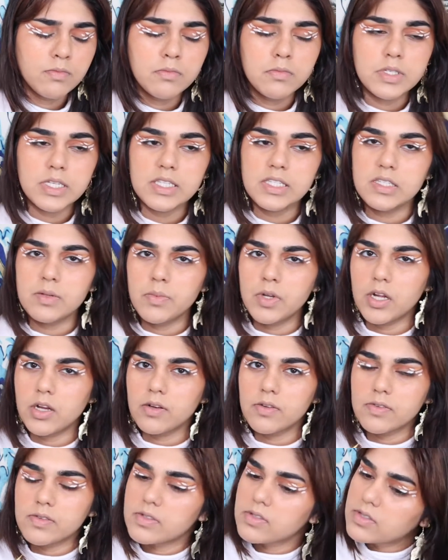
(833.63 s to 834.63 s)
Is that someone
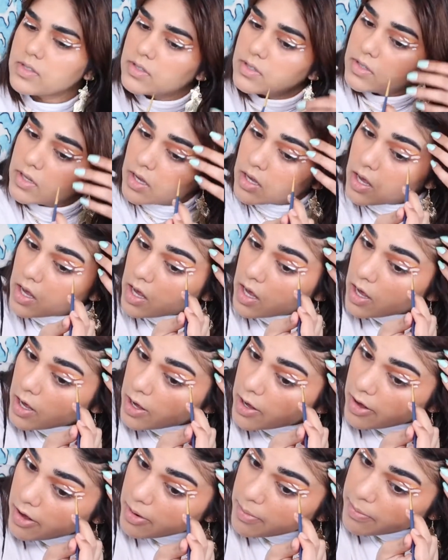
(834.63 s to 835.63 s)
else?
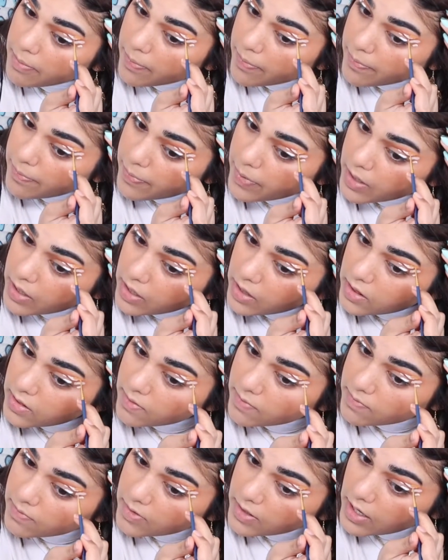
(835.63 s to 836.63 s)

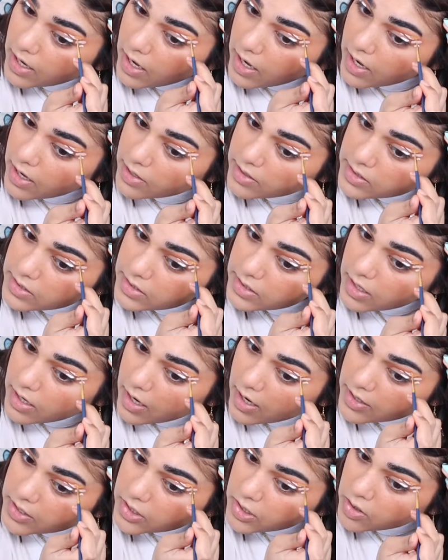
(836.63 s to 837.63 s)
But yeah,
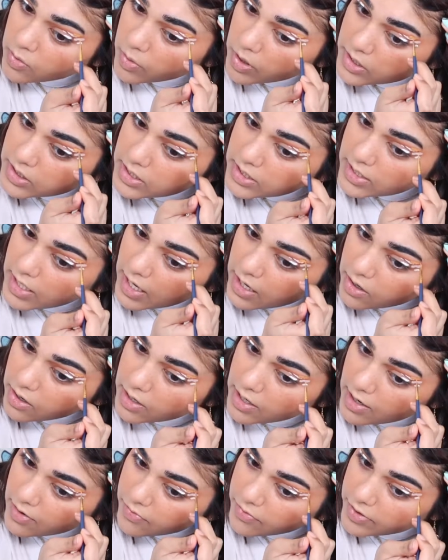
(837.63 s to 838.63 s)
I started watching that
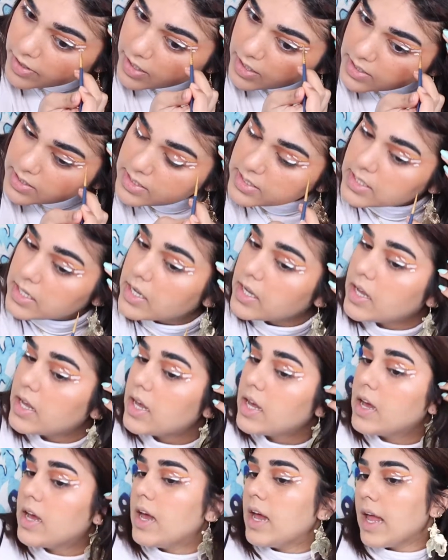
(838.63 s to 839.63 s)
on Netflix,
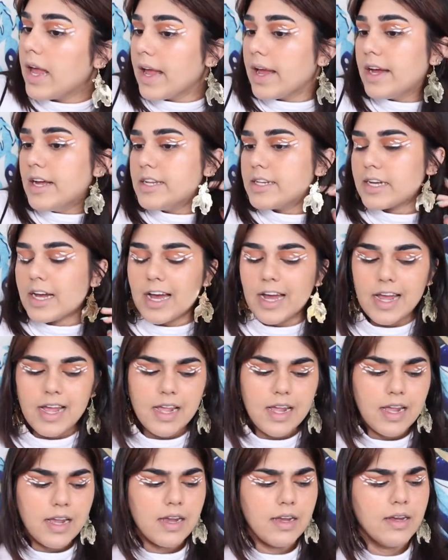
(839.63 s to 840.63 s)
and
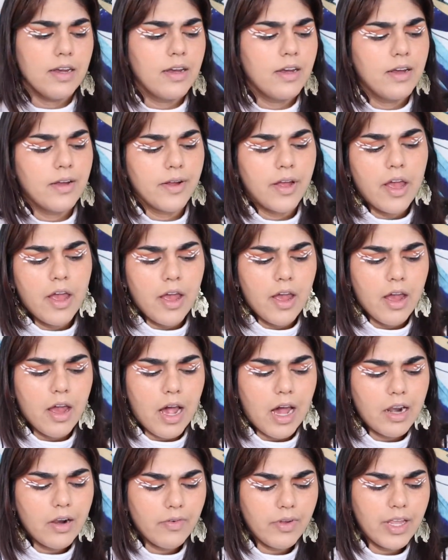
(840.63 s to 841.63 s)
I
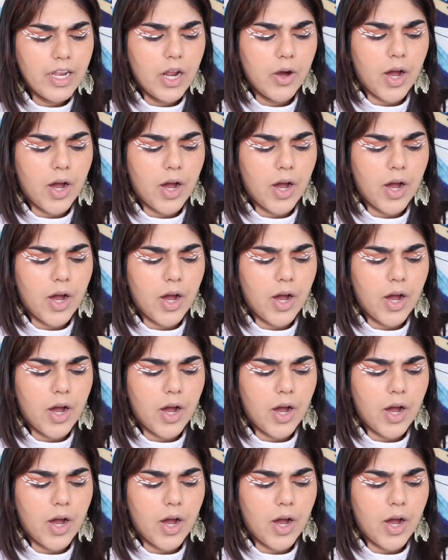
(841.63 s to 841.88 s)
don't really